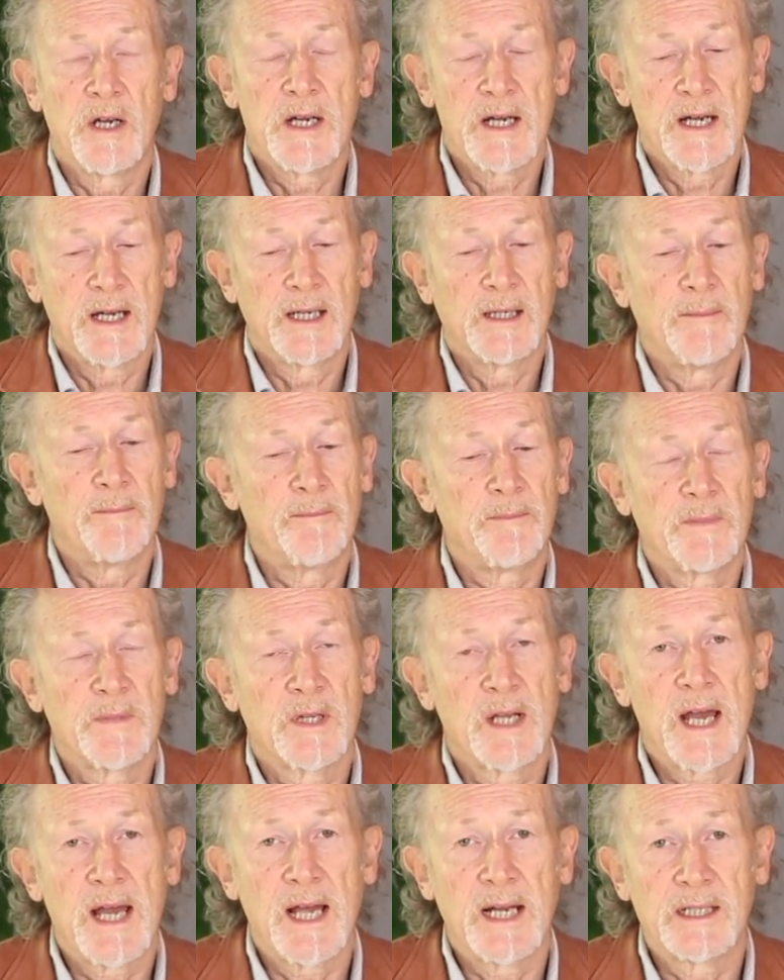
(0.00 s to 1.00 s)

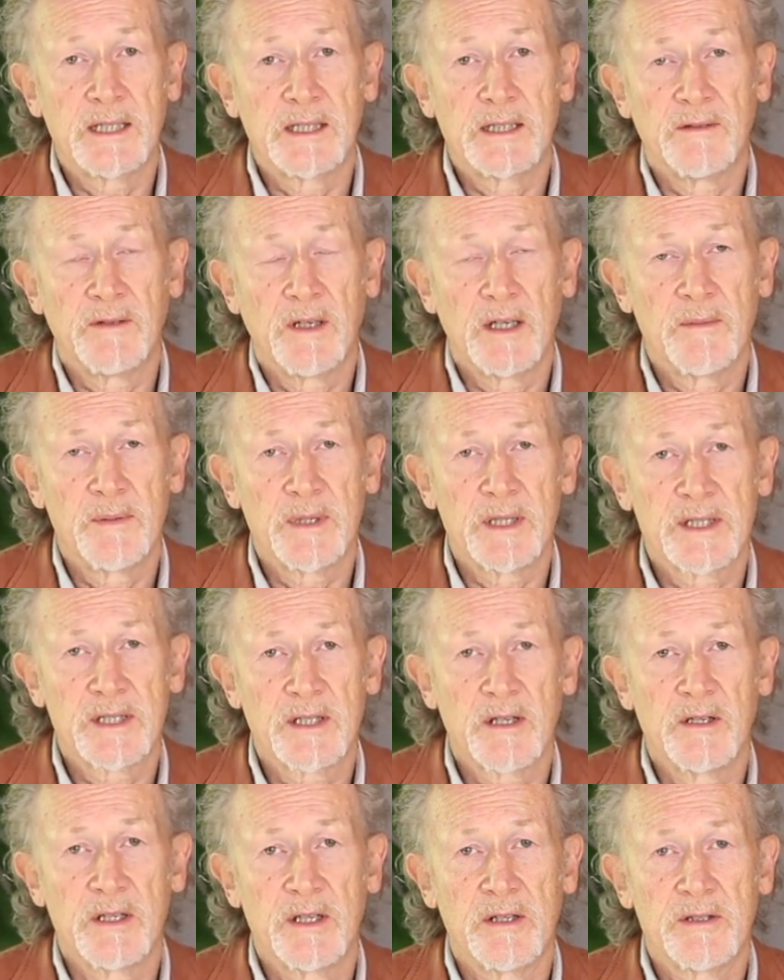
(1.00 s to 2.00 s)
had developing
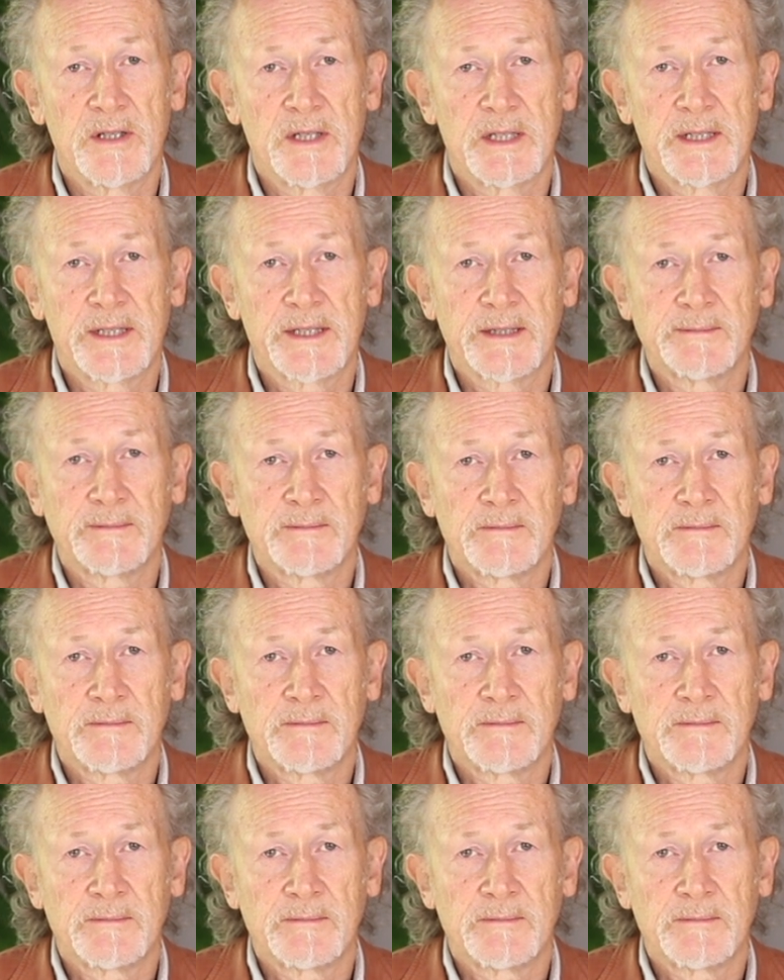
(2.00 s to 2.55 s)
scoliosis